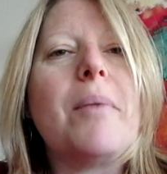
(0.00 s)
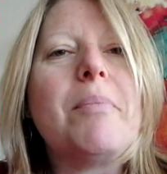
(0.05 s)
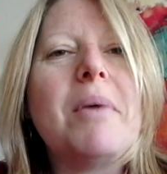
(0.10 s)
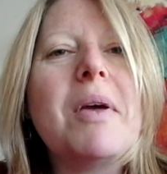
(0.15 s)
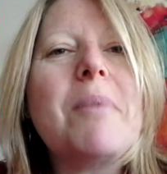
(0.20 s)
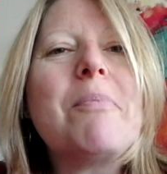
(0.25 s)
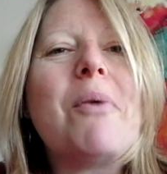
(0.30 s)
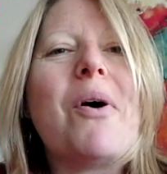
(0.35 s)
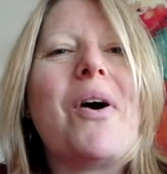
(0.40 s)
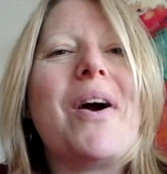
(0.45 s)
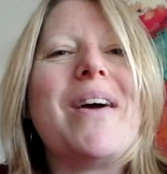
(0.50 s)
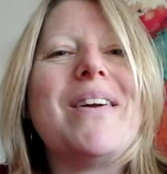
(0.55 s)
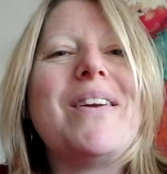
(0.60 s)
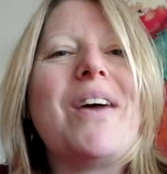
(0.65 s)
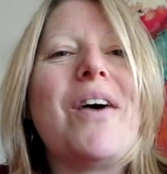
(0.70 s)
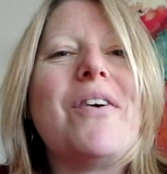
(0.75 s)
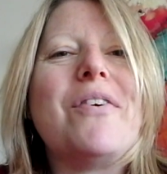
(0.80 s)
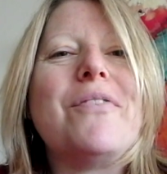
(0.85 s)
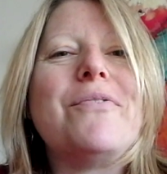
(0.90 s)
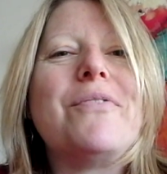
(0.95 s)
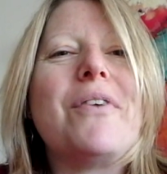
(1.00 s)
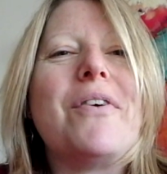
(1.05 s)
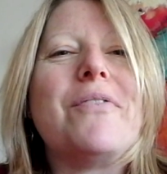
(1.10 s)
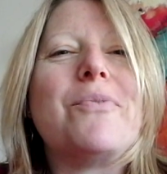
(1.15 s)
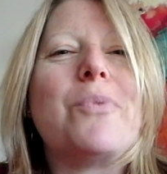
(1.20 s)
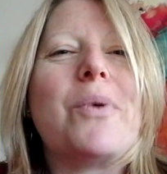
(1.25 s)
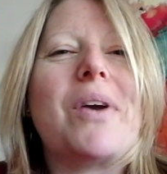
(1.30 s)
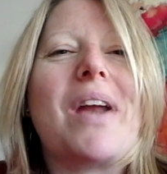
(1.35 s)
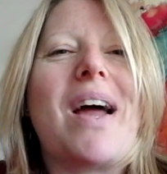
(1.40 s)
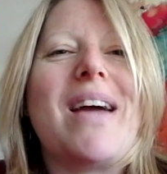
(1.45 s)
big part
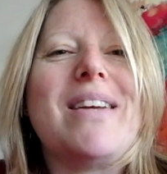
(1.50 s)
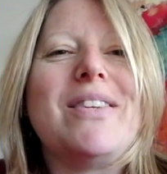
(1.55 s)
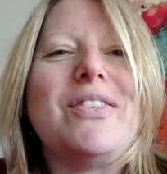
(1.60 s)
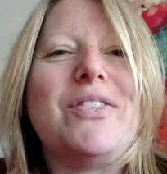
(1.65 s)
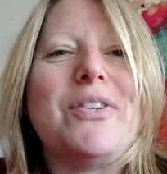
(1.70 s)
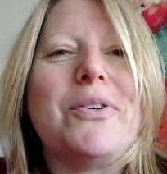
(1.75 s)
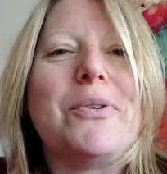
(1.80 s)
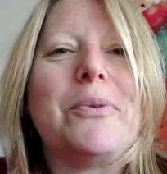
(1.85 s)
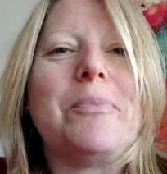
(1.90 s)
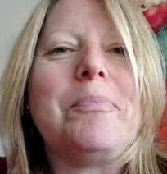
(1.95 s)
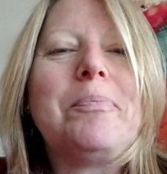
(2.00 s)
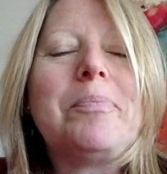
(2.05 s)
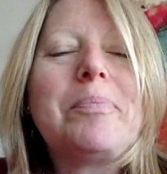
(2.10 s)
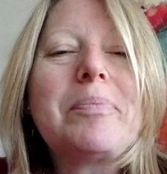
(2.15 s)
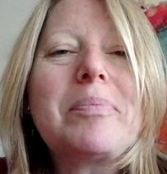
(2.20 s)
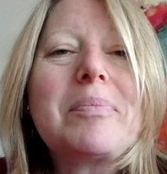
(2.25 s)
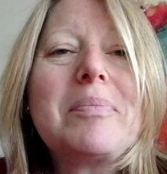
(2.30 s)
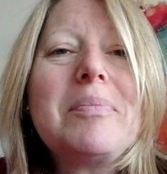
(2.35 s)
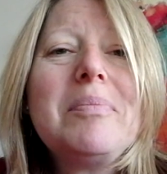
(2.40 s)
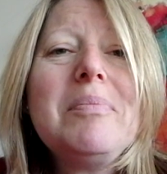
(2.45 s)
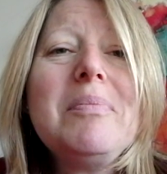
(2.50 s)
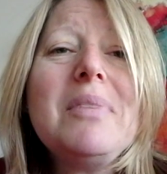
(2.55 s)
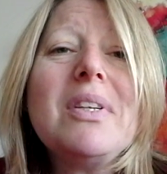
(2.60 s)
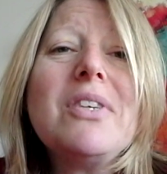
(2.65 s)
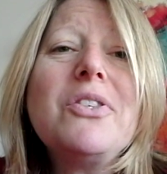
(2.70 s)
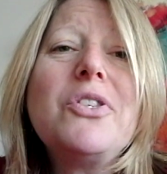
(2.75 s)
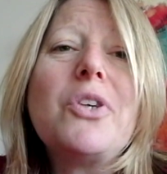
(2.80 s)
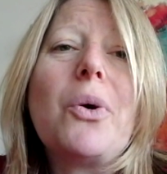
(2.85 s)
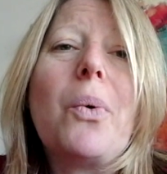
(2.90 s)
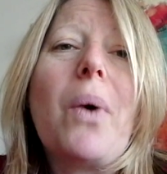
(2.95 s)
of what I do.
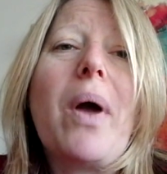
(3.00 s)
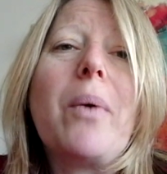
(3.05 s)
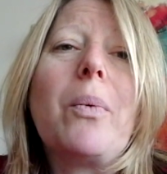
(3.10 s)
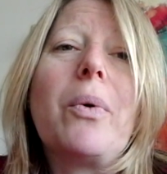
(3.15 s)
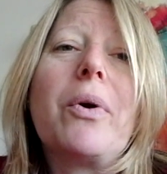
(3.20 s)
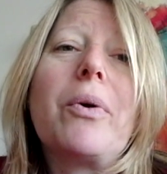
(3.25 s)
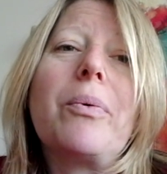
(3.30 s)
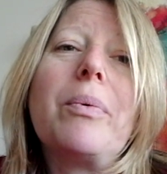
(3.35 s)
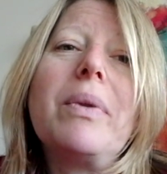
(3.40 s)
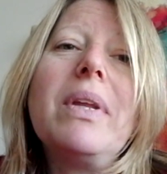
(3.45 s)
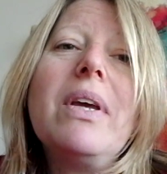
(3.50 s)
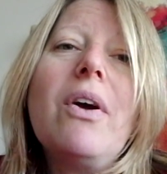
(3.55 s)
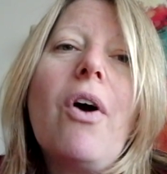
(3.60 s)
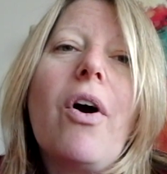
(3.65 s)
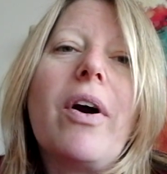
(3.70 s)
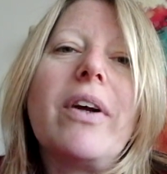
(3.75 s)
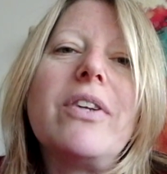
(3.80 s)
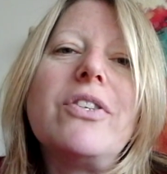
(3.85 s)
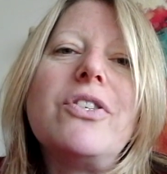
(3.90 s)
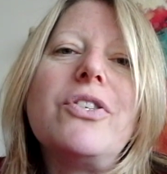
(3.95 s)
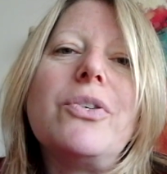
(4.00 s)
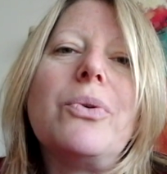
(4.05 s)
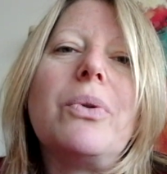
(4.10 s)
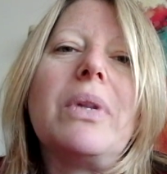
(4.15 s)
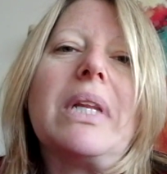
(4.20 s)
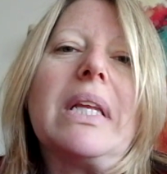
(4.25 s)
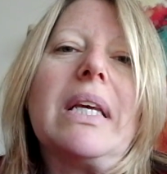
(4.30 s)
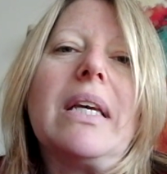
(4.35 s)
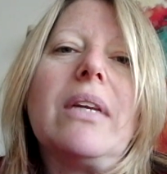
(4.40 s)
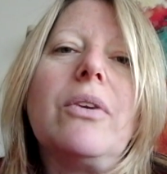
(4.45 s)
So I work really hard to
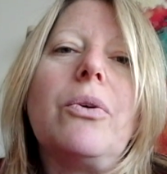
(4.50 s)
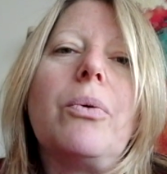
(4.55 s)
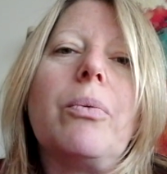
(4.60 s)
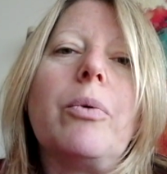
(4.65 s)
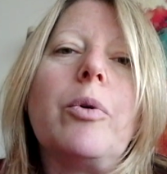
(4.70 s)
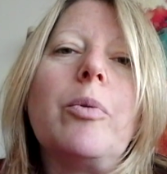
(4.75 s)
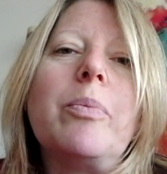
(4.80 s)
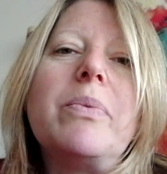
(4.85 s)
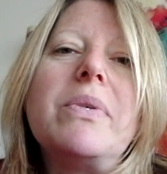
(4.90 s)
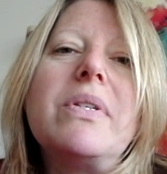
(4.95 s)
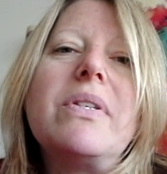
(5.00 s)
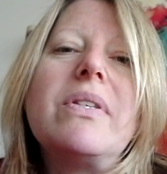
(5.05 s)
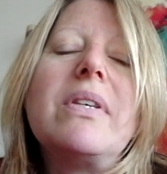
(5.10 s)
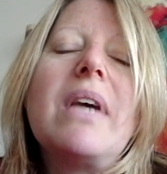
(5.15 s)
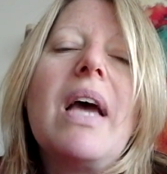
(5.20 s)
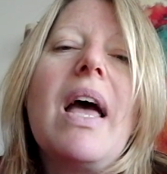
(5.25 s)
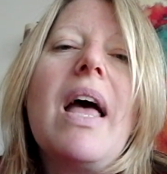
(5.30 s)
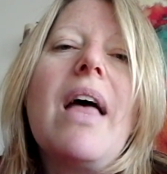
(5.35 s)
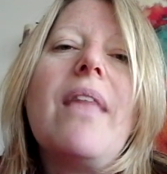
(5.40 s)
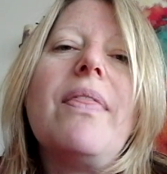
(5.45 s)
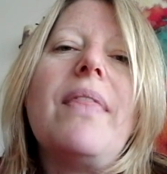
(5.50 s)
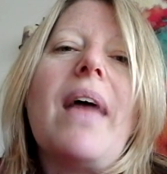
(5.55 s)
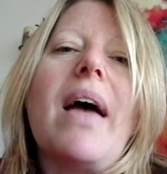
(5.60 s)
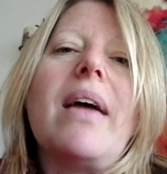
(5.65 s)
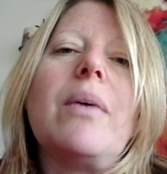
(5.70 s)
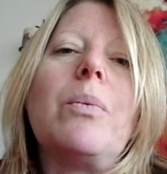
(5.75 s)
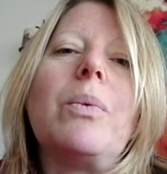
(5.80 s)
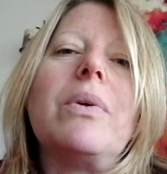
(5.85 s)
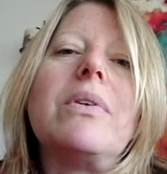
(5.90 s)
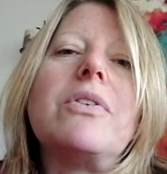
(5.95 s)
lead groups
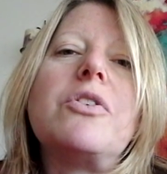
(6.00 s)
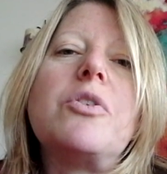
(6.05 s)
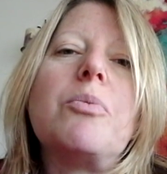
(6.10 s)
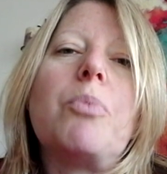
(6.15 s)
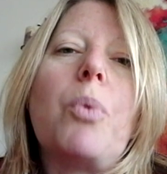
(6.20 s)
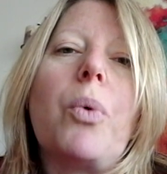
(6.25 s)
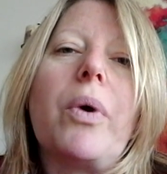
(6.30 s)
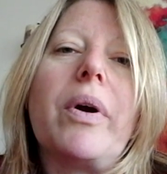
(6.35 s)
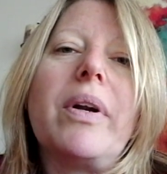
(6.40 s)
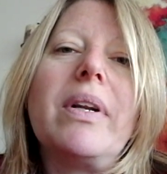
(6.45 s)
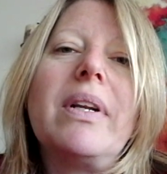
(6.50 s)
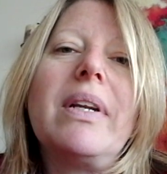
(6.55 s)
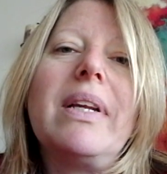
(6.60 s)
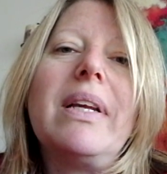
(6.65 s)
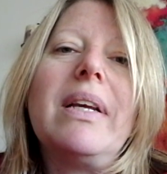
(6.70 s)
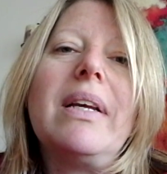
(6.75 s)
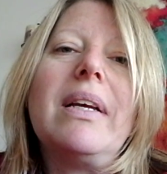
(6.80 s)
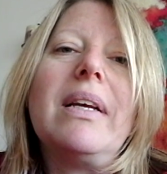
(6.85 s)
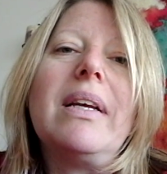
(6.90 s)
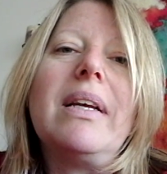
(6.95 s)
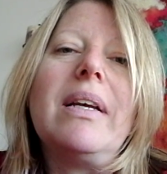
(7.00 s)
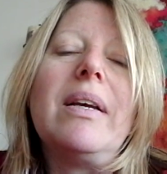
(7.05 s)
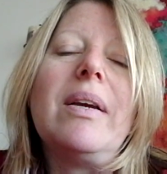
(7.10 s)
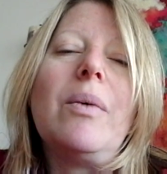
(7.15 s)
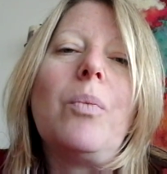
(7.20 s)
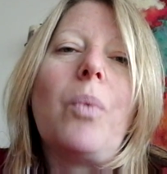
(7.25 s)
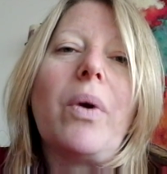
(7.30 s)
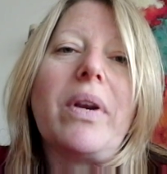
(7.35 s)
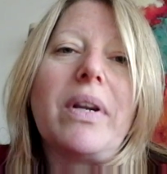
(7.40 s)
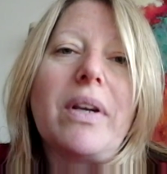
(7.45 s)
that will support
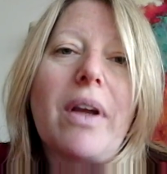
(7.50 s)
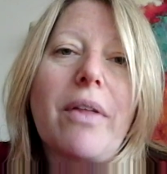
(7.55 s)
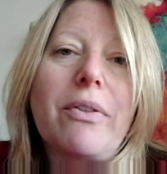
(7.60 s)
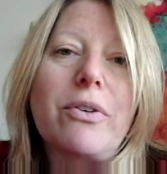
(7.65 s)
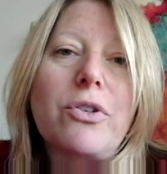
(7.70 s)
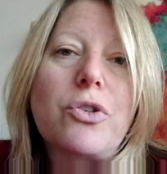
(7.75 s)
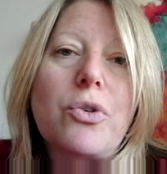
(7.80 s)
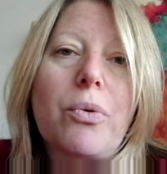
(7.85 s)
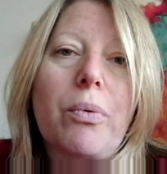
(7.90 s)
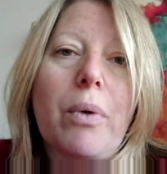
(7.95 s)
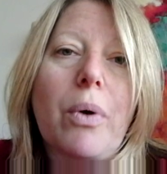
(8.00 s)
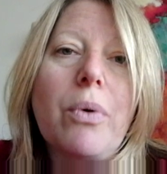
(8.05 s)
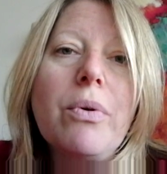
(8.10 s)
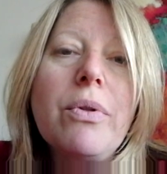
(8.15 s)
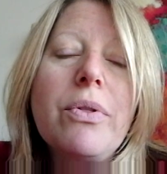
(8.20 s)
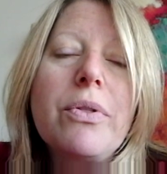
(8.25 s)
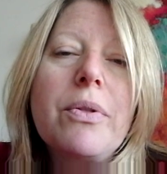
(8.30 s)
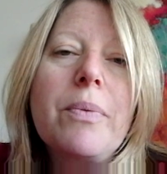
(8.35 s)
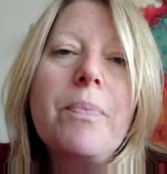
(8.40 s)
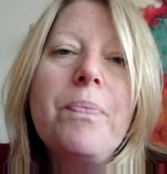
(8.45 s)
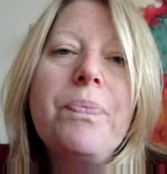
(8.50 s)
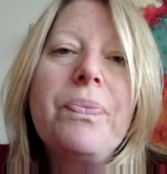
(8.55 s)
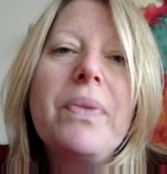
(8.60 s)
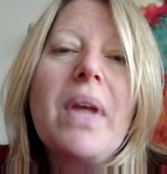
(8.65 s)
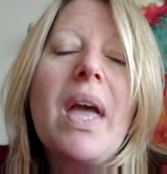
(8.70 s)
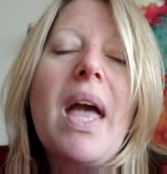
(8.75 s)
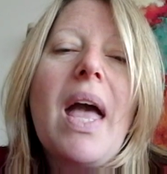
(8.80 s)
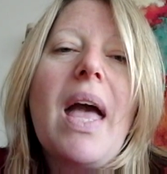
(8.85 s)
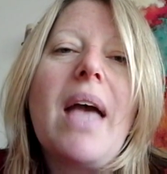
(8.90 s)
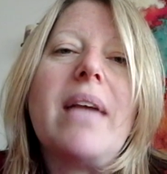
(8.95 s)
one another's growth
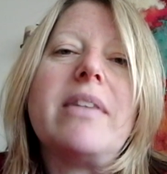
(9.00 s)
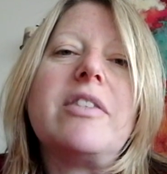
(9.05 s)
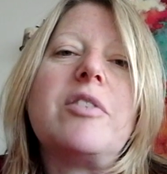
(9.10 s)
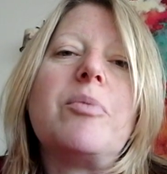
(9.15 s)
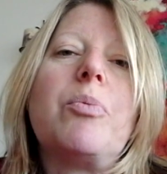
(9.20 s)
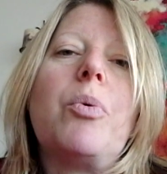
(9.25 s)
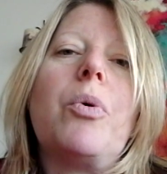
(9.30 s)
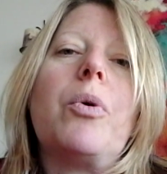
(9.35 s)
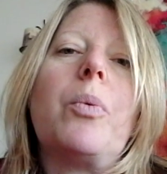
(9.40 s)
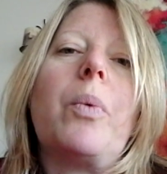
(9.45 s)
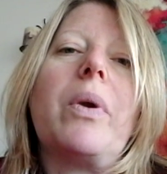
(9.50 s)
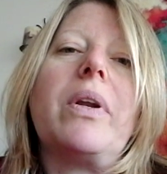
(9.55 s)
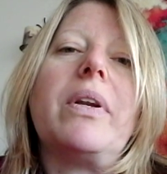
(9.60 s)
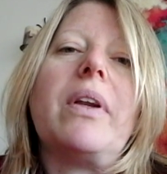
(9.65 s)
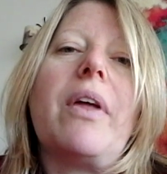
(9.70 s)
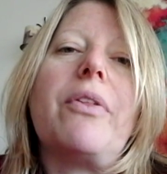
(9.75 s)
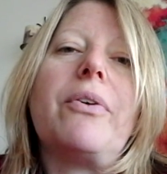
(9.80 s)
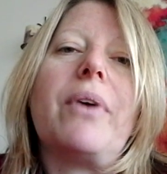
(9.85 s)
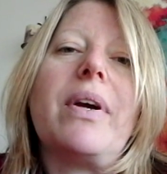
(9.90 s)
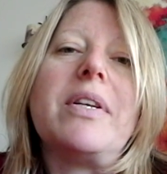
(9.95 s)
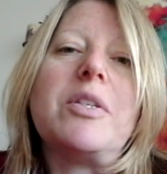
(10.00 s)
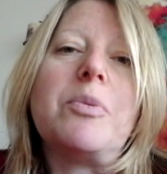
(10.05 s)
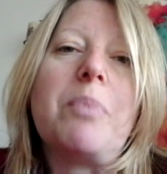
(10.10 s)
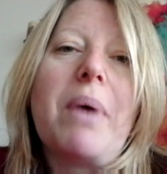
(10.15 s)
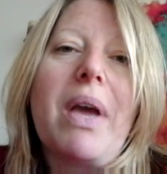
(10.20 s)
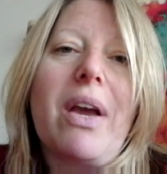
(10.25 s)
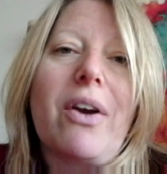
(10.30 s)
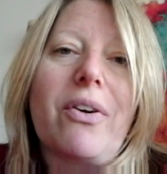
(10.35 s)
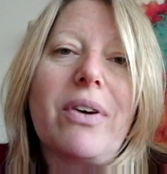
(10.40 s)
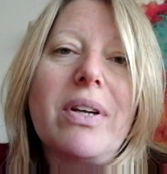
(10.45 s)
and support one another as
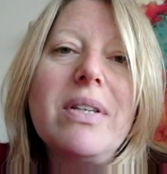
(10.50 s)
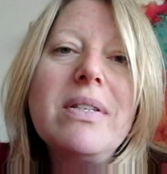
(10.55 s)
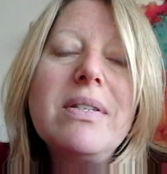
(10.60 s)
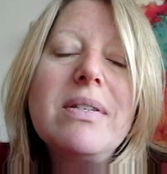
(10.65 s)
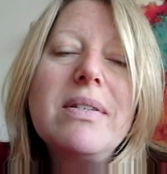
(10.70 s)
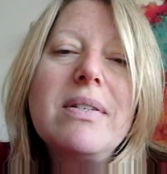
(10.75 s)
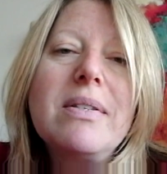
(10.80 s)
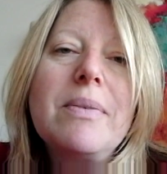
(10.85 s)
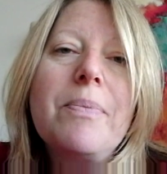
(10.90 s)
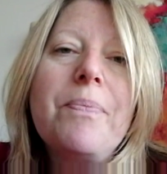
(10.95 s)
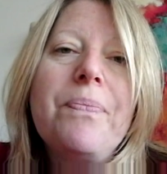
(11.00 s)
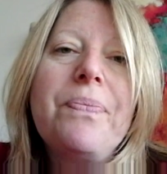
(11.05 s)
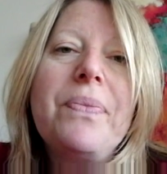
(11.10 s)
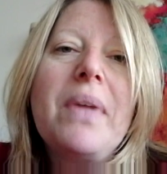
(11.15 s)
parents,